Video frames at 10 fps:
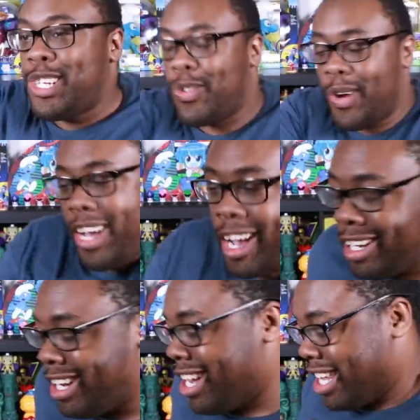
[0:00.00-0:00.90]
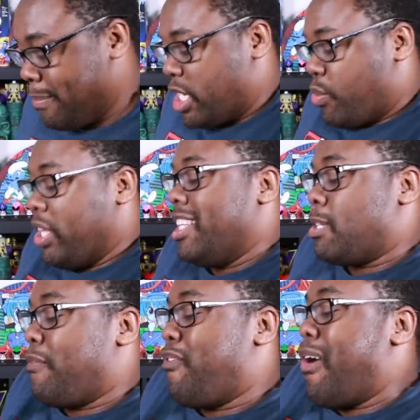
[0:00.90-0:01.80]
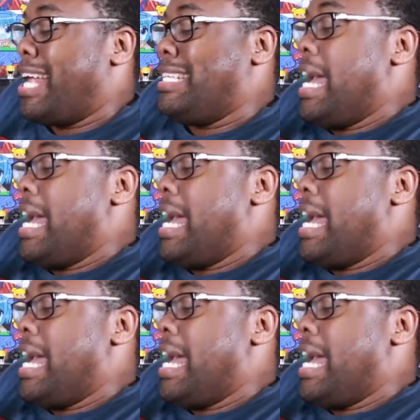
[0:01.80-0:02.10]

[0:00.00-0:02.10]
Shredder. Let me tweet this before I